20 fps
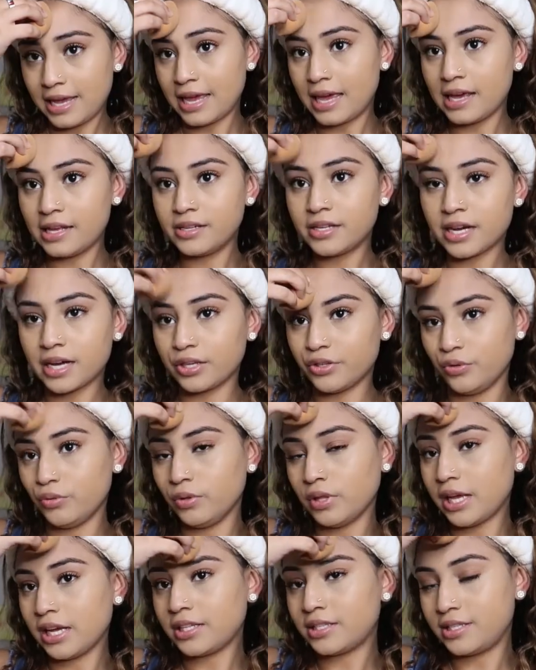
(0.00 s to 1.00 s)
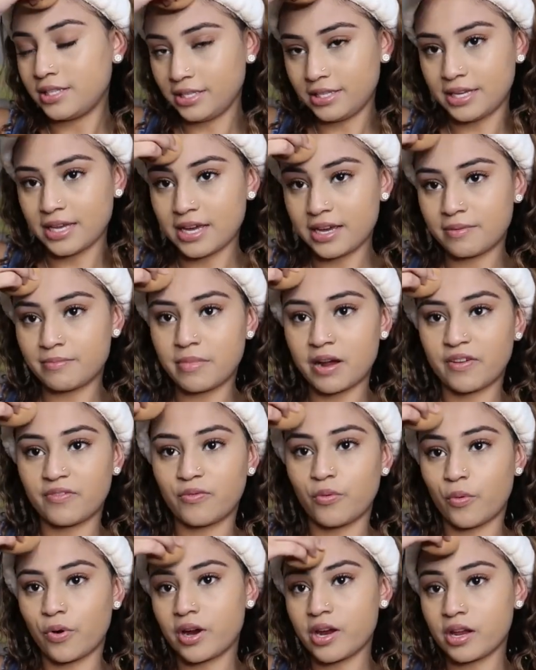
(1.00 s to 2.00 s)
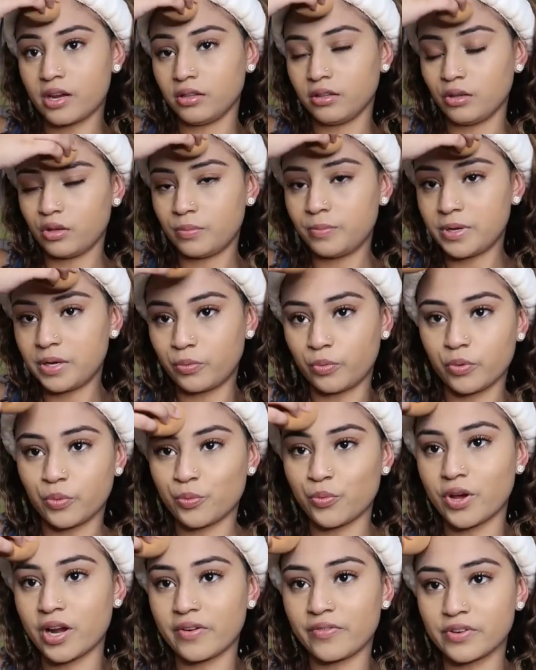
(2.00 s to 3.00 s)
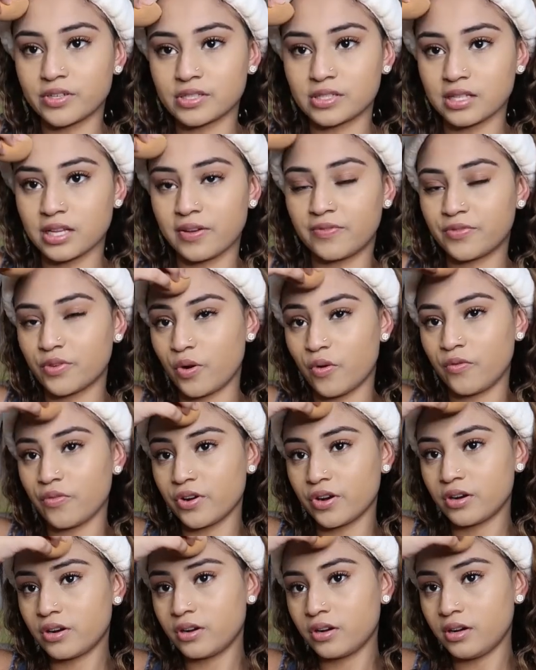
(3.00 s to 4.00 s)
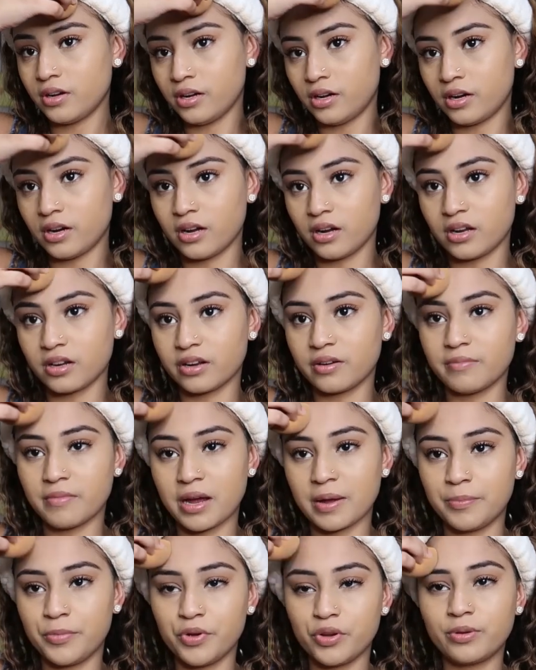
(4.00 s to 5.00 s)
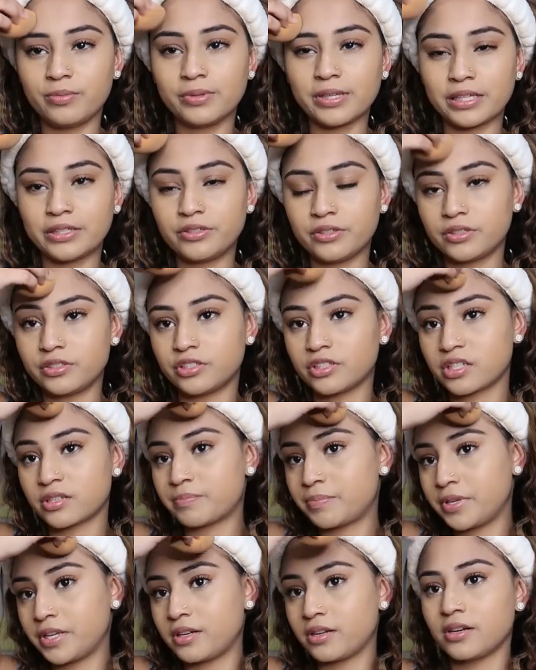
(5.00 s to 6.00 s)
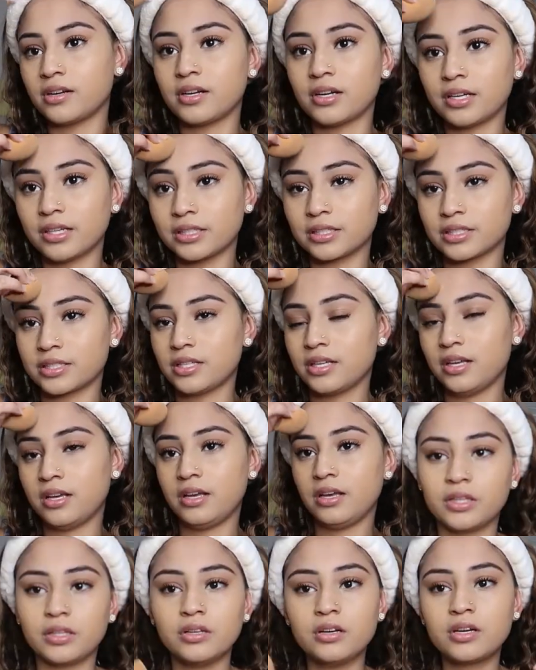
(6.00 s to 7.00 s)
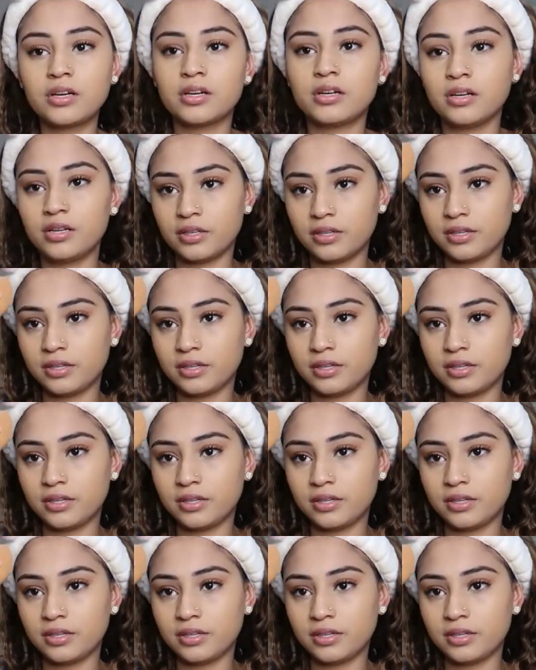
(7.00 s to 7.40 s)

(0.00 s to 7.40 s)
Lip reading: And I do like to get my forehead a little bit with whatever's left over on my beauty blender, just because the look